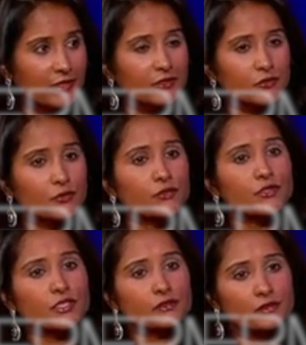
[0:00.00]
So
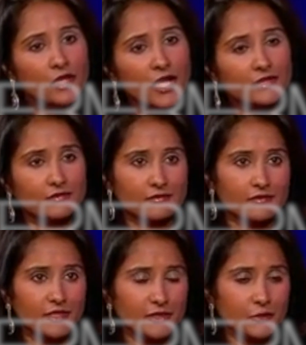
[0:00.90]
there's a lot
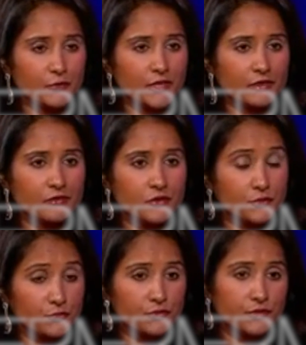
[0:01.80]
that you can
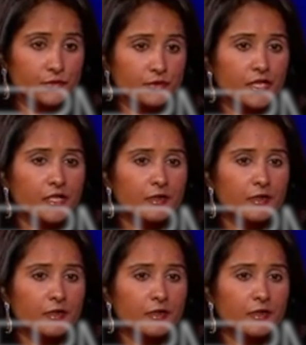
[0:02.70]
do to